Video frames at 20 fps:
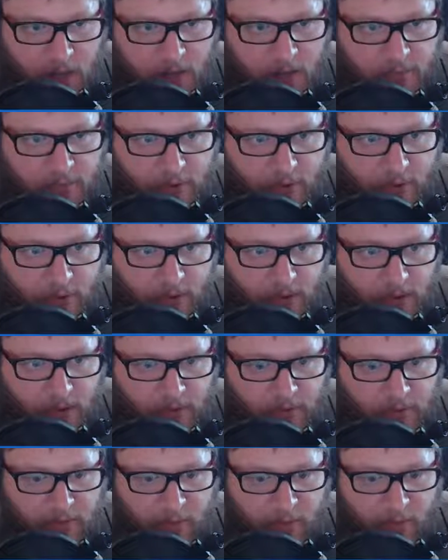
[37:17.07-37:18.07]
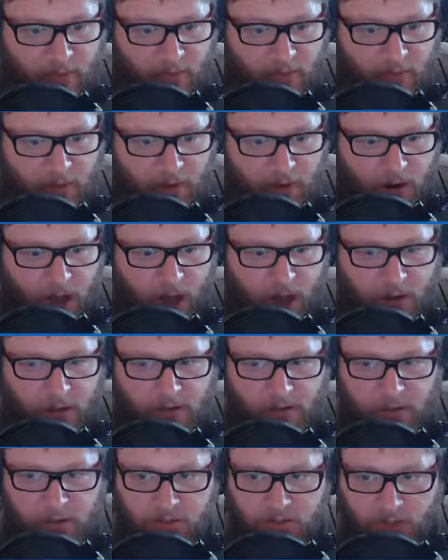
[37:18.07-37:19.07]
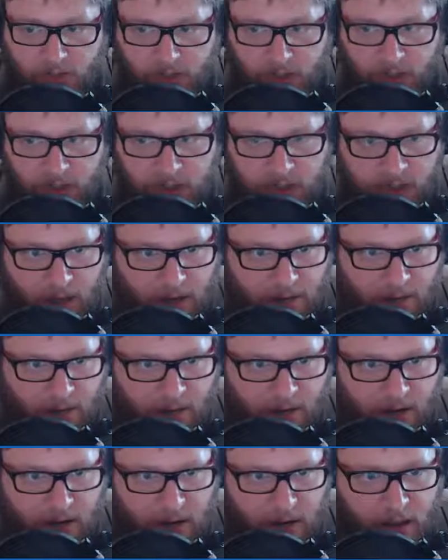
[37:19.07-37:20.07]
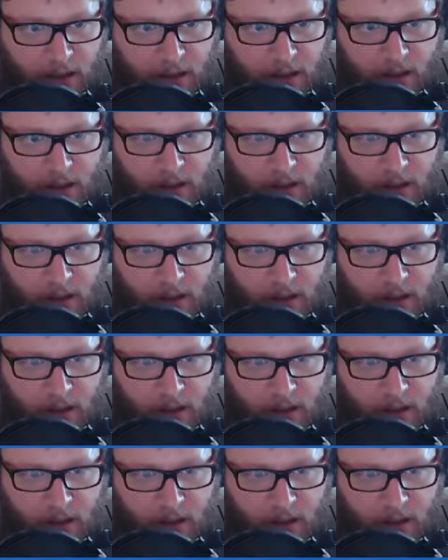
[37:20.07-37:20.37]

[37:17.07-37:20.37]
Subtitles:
from the things that were not story necessary.